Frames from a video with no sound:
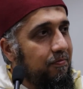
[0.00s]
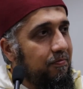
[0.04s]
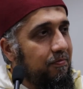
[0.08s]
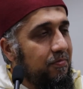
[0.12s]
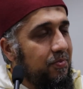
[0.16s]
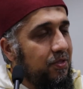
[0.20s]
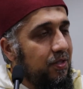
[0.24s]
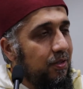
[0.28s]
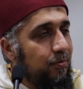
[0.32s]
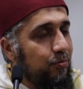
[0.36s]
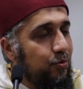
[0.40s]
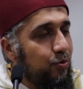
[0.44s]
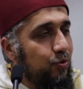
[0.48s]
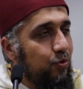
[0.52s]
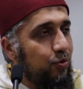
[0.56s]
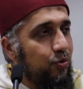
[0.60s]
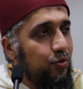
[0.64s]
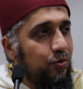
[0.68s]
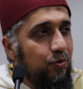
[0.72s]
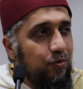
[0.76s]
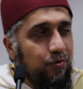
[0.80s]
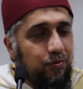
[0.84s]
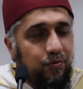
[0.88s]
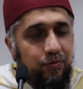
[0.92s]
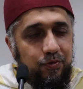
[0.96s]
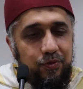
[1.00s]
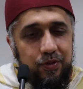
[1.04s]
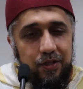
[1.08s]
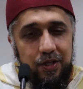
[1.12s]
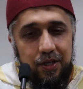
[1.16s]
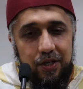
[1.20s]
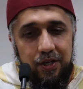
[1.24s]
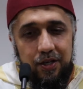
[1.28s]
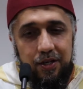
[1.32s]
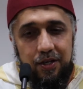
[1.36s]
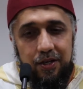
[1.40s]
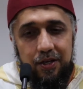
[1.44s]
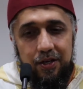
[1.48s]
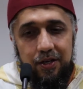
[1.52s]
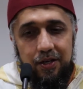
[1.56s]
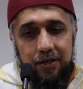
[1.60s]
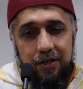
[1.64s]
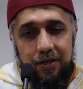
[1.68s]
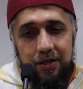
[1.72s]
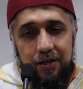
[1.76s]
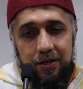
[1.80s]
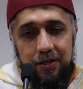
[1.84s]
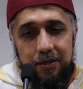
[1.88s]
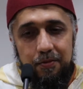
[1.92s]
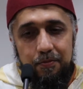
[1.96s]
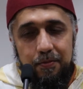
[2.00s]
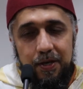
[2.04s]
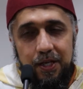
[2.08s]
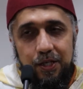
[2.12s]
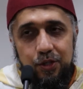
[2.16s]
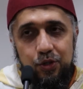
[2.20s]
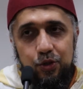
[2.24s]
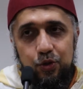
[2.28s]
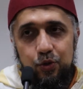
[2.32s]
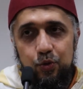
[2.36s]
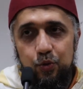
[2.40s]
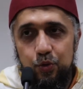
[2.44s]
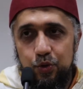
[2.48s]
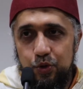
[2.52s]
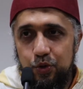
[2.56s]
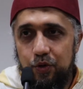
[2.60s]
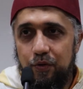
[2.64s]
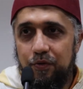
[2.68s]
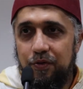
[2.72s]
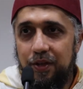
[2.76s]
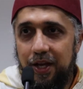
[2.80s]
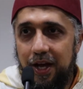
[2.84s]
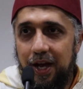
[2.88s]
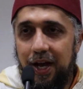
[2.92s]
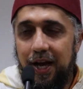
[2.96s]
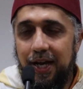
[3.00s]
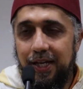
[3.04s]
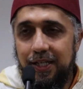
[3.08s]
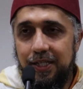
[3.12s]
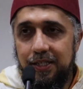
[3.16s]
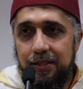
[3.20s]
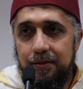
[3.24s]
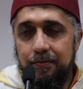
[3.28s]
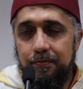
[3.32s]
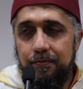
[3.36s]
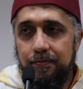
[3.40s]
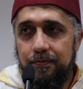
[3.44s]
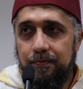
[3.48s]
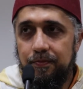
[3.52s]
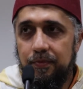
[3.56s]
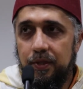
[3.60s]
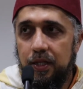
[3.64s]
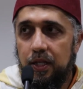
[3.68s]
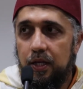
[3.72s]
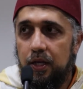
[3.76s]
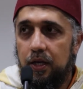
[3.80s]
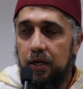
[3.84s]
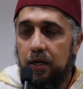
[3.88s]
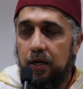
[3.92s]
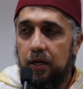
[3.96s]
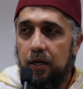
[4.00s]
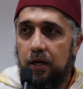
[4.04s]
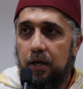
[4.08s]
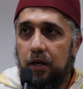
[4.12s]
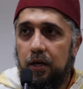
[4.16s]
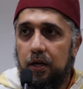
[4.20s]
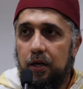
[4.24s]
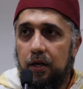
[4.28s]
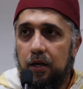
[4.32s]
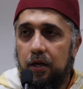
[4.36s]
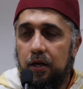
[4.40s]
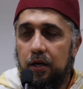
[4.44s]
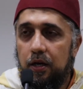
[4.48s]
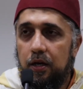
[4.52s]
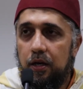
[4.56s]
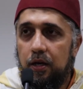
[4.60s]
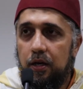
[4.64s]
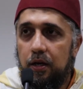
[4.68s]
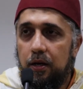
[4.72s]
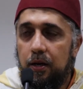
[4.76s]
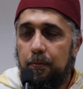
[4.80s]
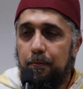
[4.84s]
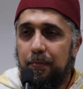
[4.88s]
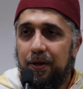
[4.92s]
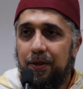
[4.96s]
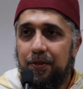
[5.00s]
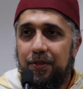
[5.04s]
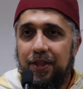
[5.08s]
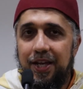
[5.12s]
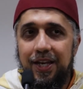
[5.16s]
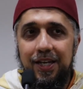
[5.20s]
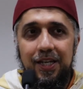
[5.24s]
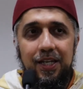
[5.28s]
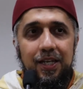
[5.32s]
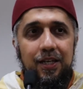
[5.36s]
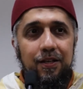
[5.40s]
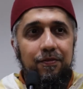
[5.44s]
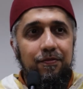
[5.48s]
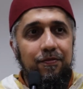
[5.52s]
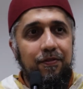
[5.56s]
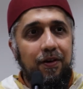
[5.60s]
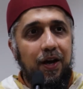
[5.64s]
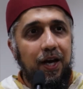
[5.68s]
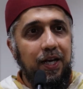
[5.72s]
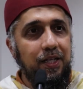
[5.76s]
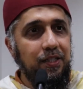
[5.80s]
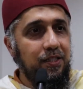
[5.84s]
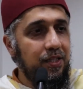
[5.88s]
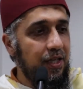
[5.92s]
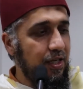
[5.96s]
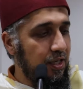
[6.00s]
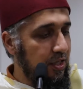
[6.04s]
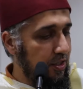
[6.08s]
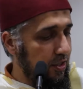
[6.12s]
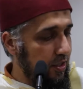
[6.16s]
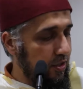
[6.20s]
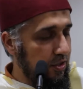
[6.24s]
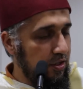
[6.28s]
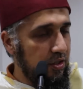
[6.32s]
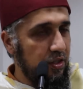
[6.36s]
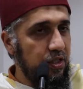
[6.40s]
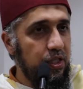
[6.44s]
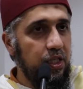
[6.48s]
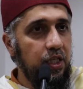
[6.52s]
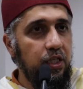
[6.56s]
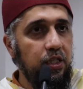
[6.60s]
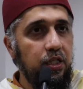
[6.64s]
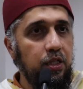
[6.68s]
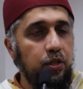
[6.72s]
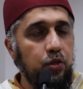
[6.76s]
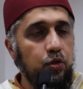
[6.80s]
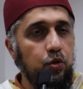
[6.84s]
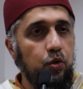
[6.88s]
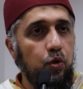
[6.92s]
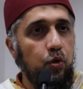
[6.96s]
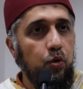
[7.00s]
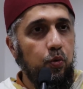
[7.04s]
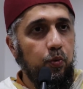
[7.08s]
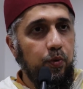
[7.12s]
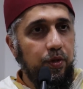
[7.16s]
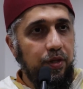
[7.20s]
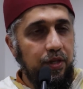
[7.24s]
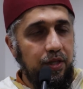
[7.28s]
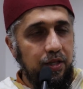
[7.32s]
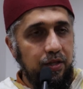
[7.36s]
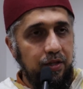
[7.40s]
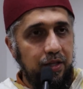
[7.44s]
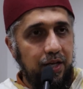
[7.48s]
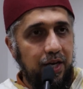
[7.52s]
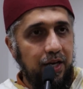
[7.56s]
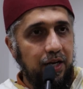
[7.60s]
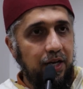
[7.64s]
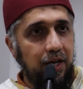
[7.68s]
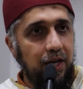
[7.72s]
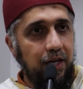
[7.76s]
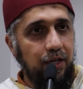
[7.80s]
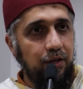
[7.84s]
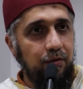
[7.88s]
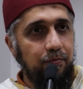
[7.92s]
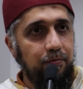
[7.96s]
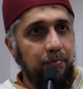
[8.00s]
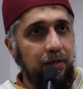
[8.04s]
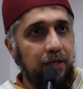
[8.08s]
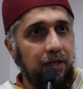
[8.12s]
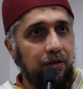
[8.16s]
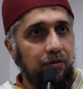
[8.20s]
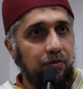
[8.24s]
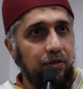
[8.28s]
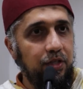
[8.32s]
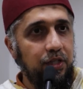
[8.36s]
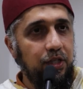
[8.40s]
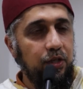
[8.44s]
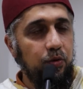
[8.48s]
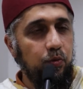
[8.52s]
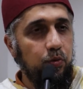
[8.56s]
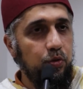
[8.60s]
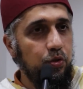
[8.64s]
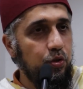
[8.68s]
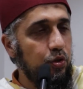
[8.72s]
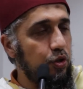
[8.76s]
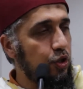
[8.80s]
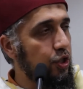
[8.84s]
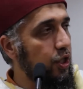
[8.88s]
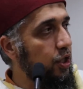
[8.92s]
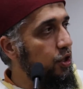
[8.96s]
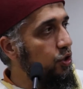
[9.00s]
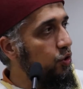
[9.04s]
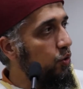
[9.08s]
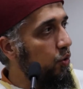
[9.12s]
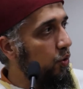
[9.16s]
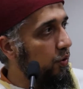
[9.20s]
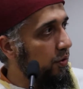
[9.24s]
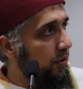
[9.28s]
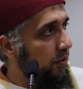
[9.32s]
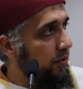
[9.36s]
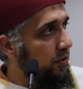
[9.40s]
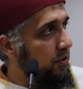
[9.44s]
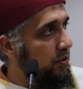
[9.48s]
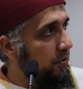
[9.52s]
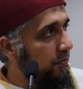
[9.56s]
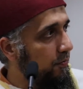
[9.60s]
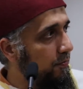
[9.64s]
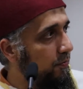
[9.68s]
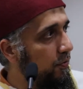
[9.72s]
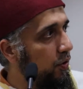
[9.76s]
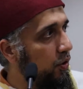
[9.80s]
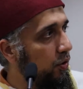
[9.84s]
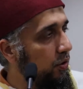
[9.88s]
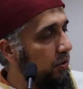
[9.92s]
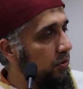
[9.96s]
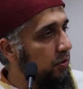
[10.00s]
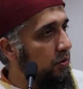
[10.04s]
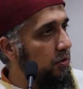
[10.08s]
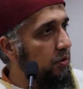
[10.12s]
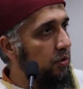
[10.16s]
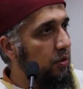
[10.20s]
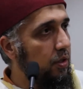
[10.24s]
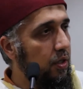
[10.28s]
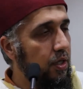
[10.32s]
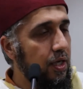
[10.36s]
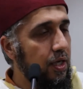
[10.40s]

some sort of makes use of that item, but then he finds that he doesn't need it, or within that kind of period he wants to change it, or there is a fault,